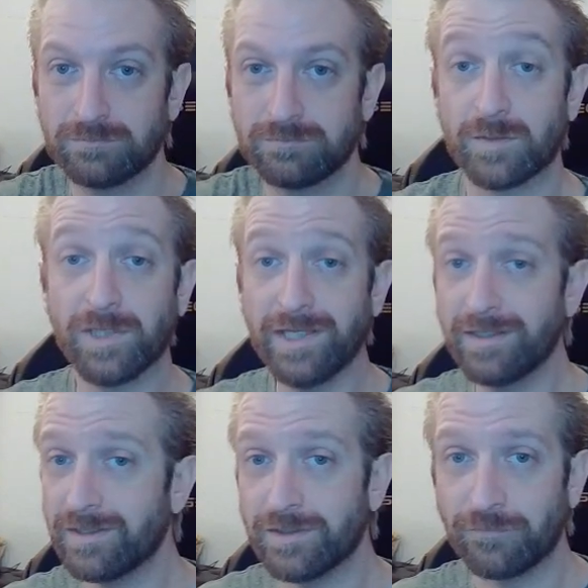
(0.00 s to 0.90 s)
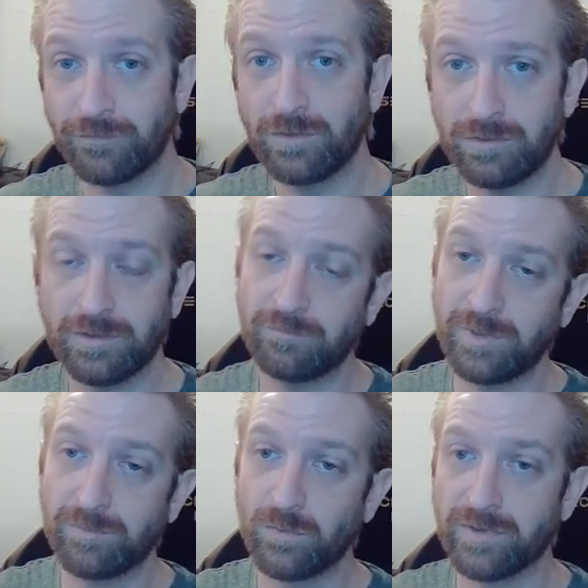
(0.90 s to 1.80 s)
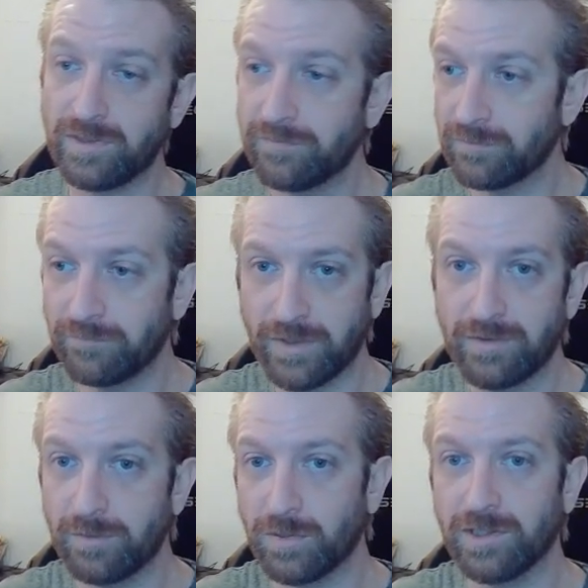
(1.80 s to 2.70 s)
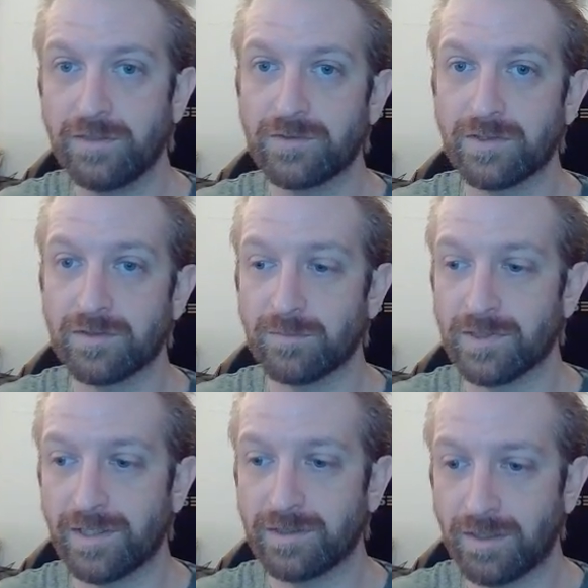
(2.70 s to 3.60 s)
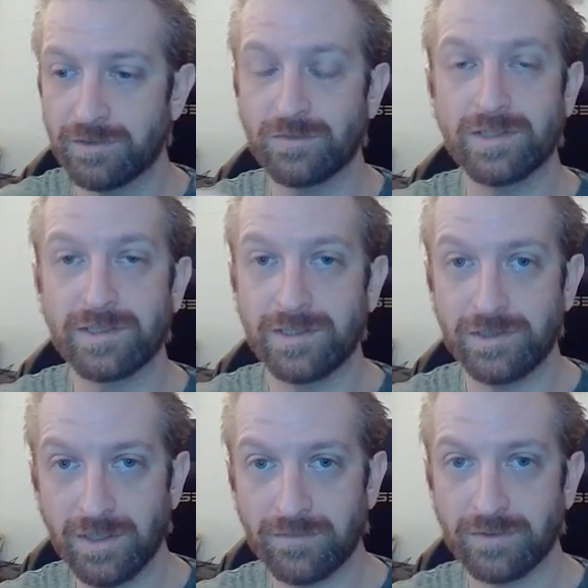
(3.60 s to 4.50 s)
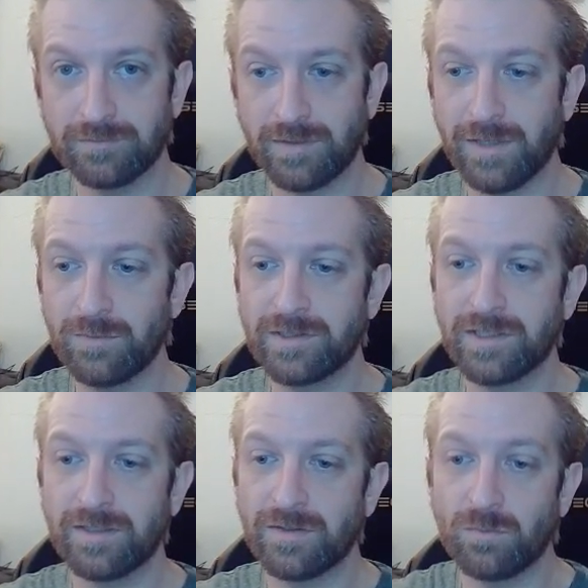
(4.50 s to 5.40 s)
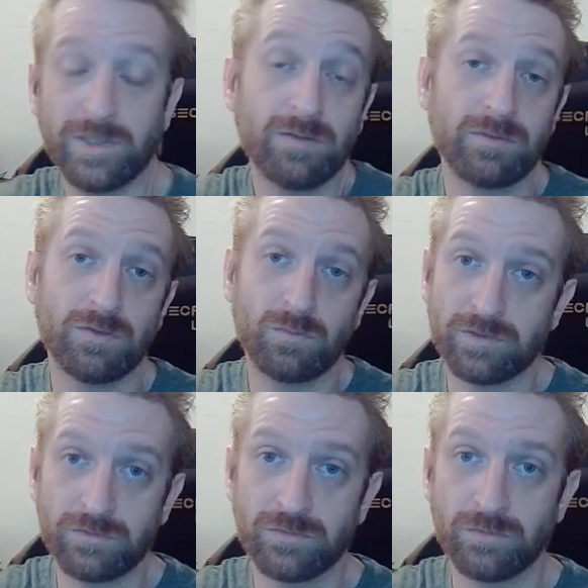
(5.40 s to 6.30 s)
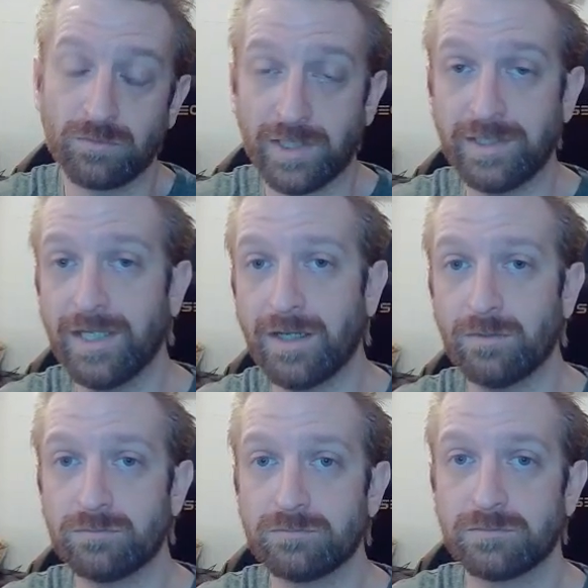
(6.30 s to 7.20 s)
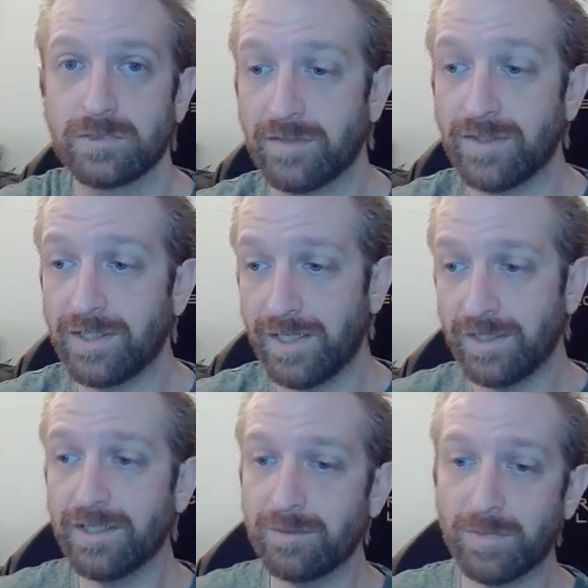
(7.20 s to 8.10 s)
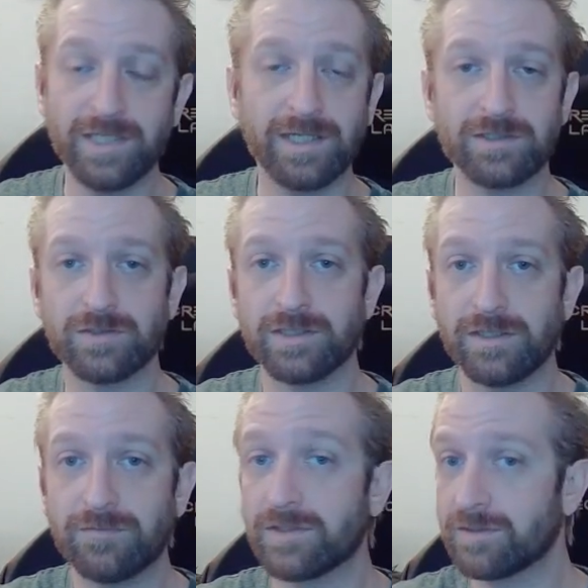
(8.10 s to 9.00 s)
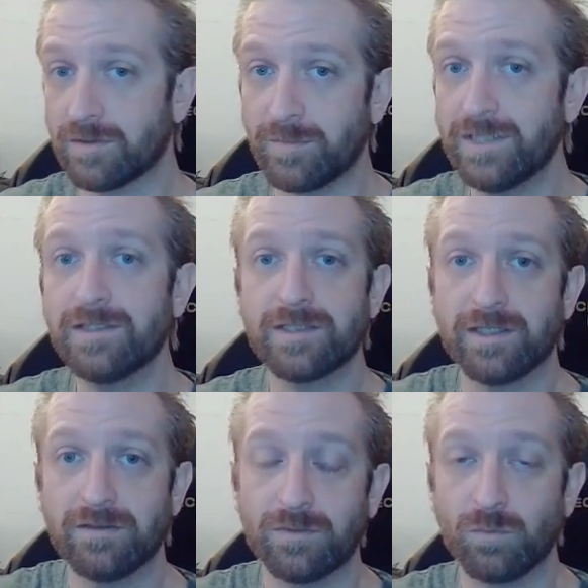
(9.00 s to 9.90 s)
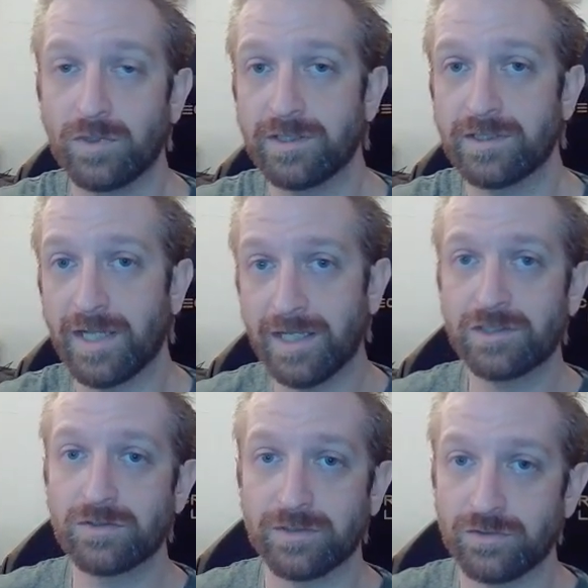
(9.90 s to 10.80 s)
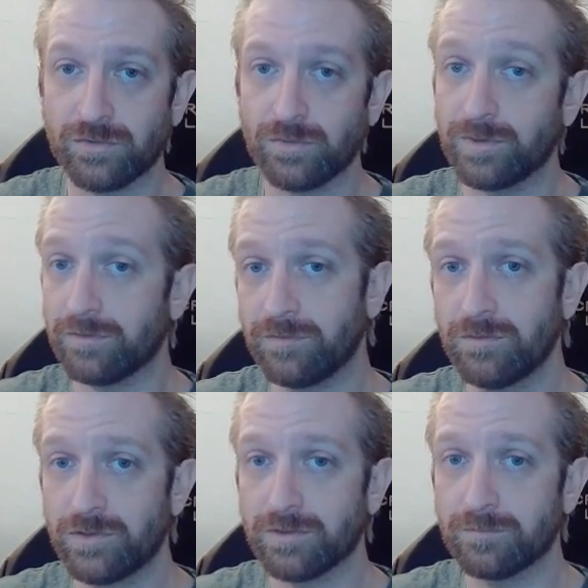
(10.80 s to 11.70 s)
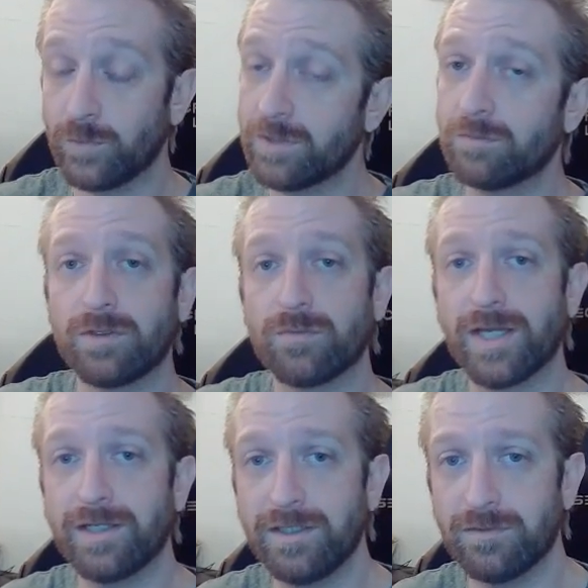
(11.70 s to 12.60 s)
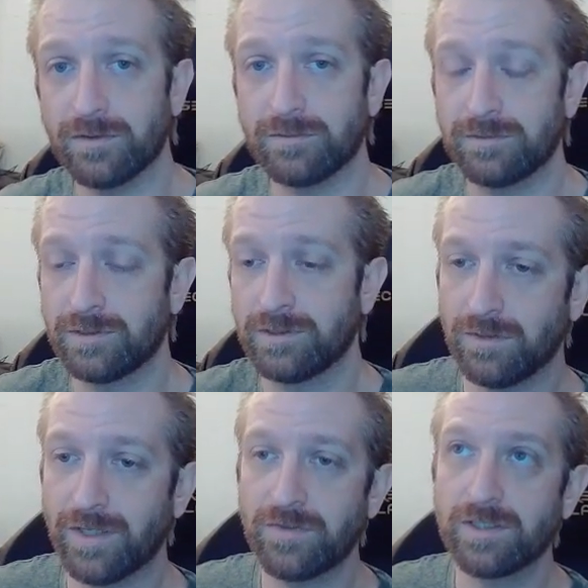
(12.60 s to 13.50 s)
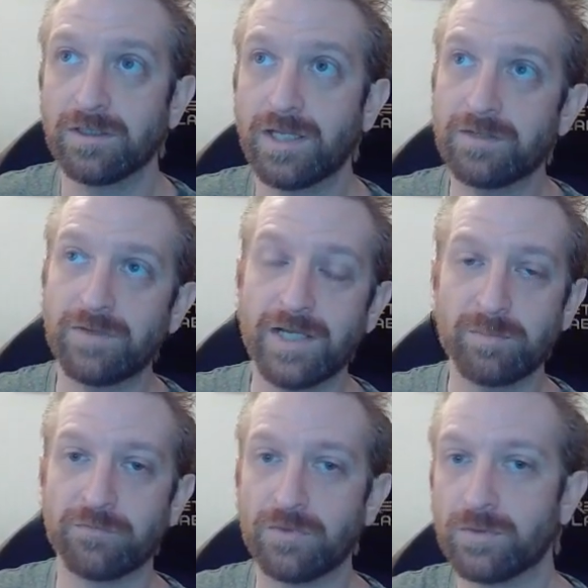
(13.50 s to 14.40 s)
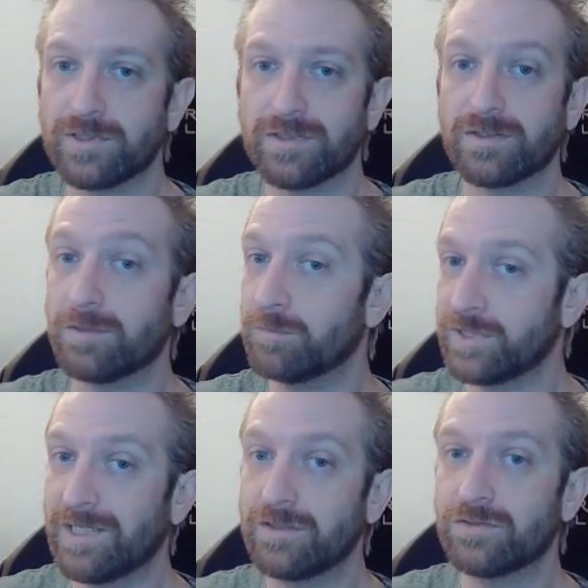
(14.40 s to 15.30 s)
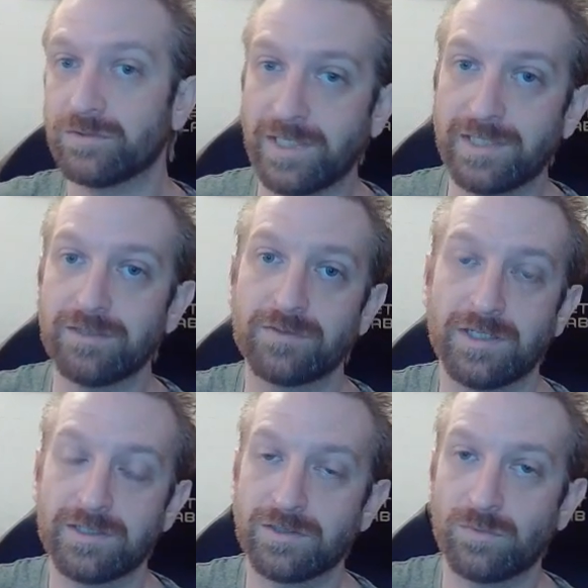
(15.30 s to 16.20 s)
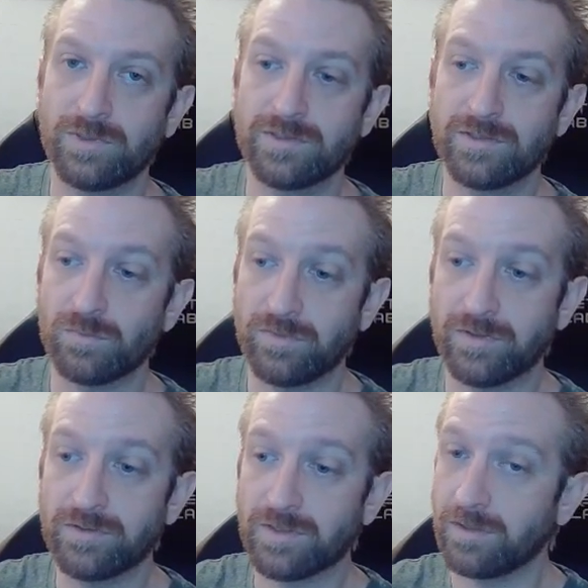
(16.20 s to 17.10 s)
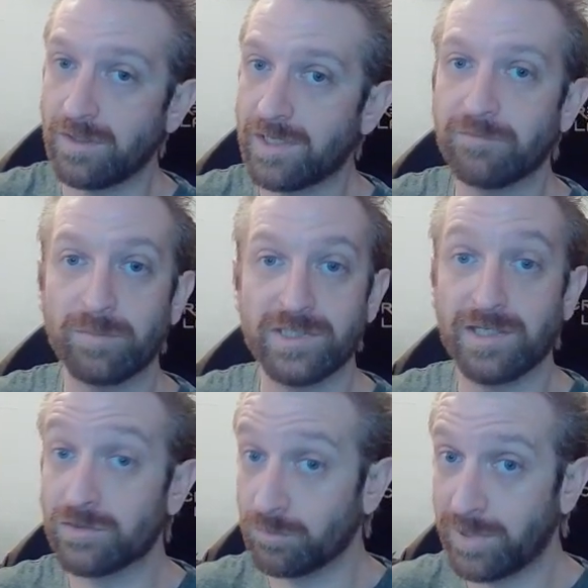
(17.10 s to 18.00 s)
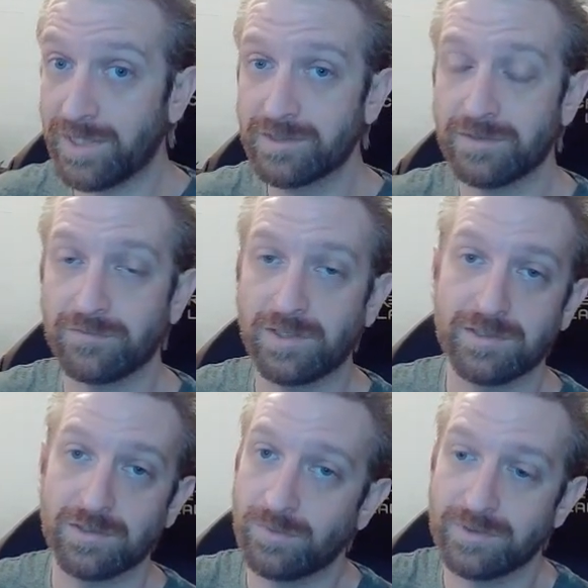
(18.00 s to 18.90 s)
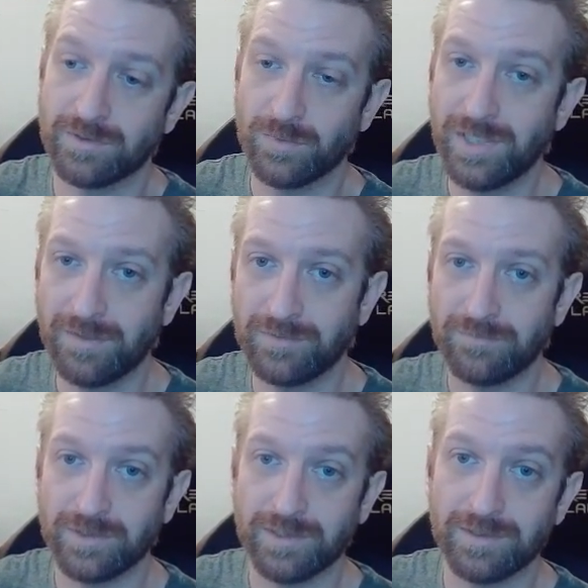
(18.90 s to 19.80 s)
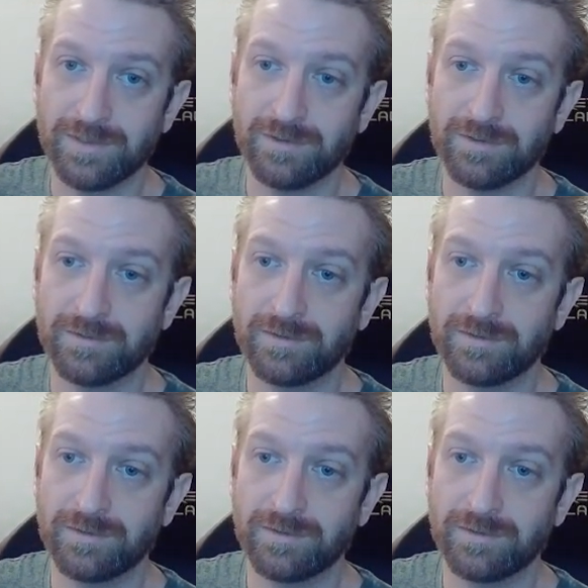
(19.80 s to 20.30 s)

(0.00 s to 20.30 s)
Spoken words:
This planet is full of people with different varying belief systems that contradict each other. I would say that we don't know what's true right now, and that AI might actually give us some insight on what is actually true in the future. We don't know that either. You know, I think a lot of hyper-focus is on potential negative consequences when there's a lot of potential positive consequences we haven't even considered.